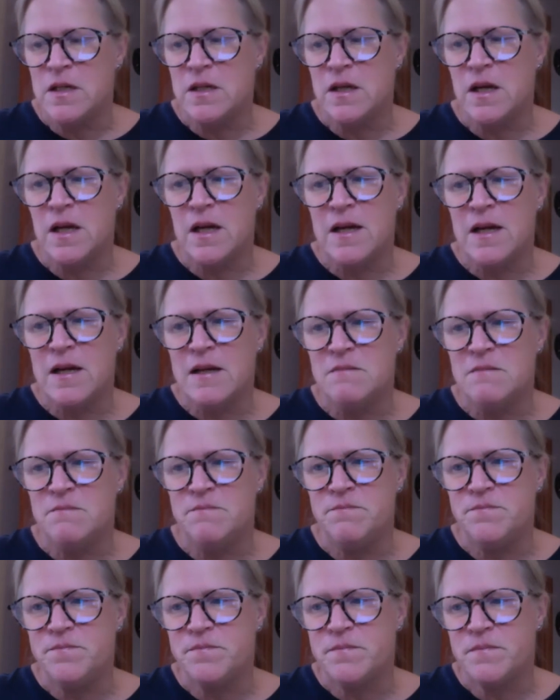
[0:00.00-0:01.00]

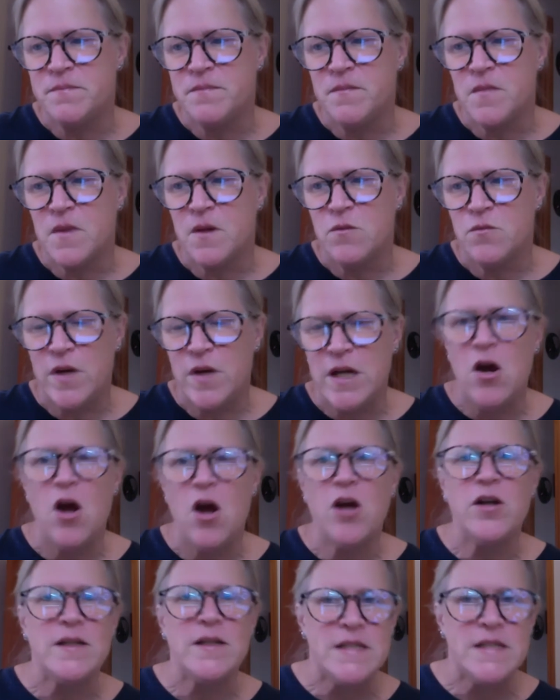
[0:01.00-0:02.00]
um,
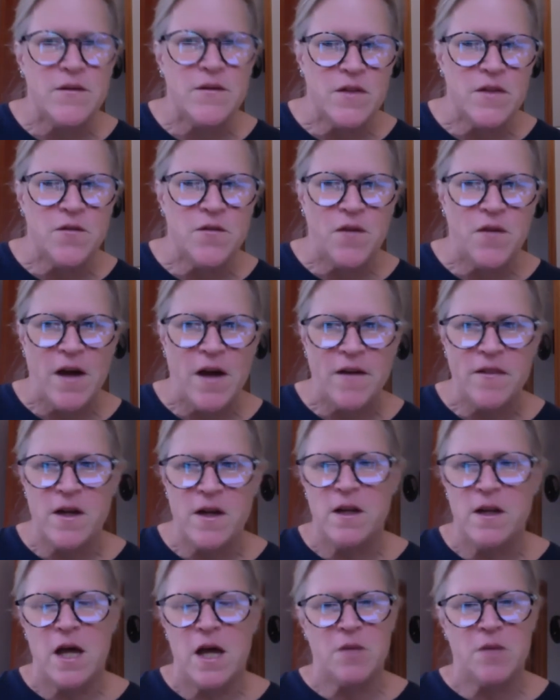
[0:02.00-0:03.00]
regardless of the fact that
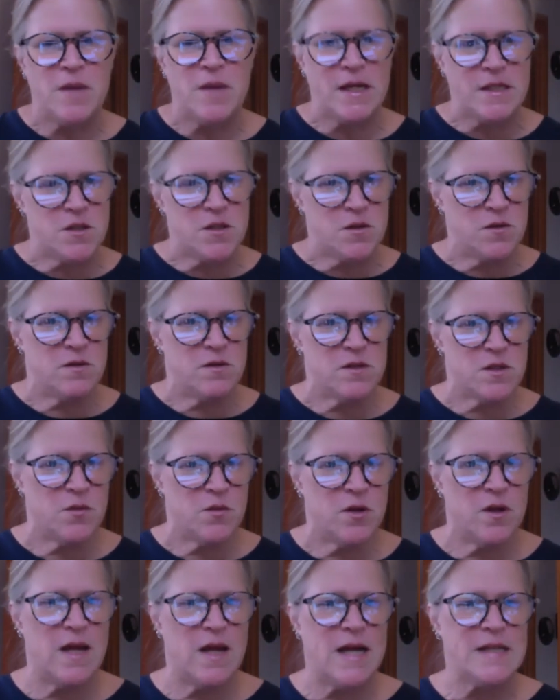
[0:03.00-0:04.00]
a lot of my students
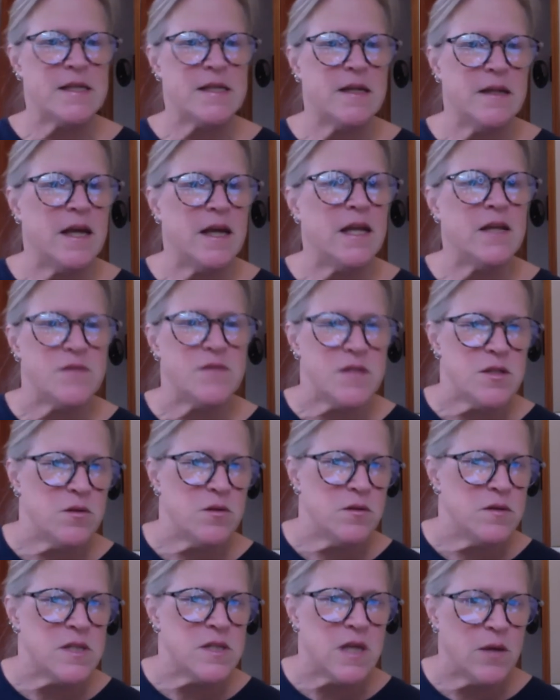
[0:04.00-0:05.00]
were Alaska Native students,